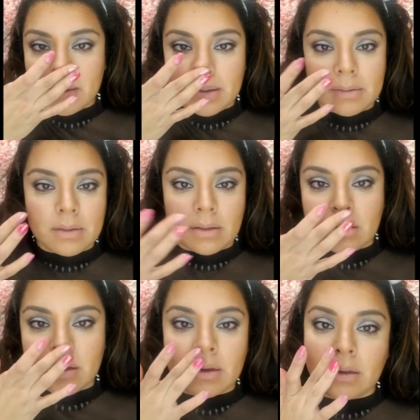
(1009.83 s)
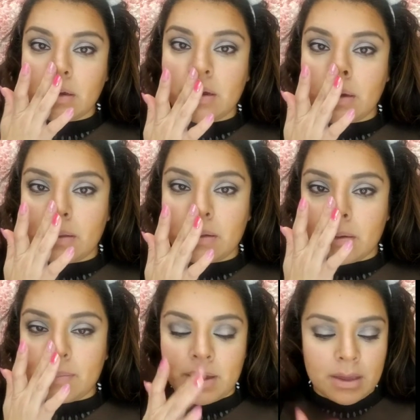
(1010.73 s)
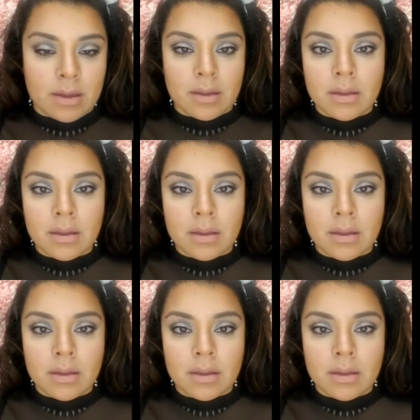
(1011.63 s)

because it kind of got a little bit